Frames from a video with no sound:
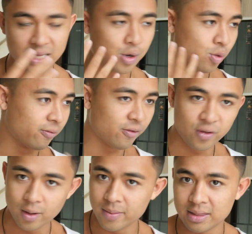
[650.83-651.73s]
they do the
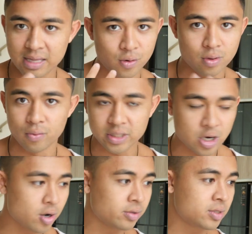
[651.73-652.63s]
fulfillment, they do the
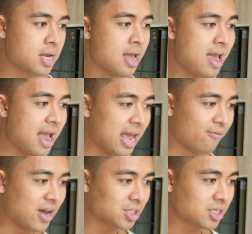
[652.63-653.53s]
returns. And
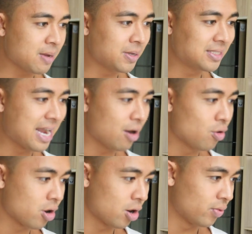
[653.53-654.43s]
if I just type in
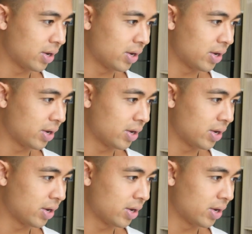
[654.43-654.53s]
tarot card